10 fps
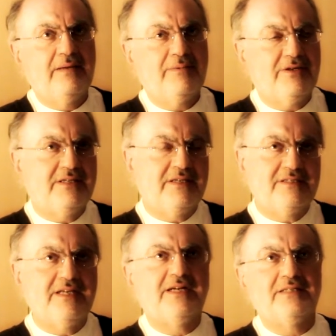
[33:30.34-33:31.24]
because he
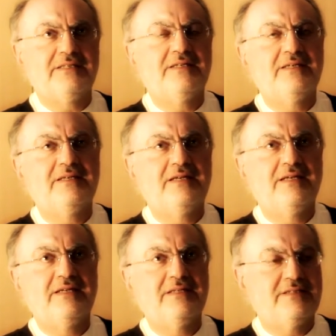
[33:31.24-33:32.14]
returned.
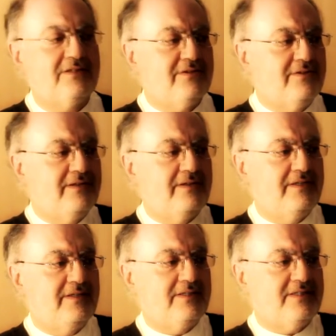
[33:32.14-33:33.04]
So
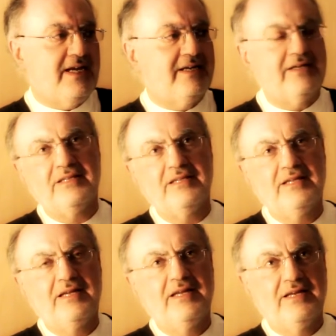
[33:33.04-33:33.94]
the cycle
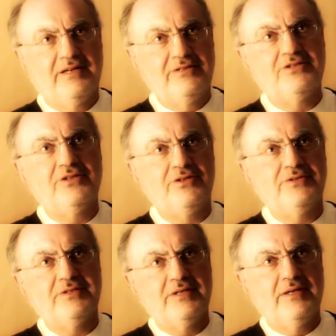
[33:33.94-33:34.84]

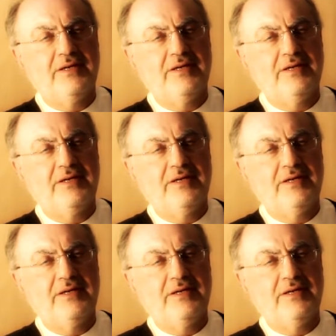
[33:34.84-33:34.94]
continues.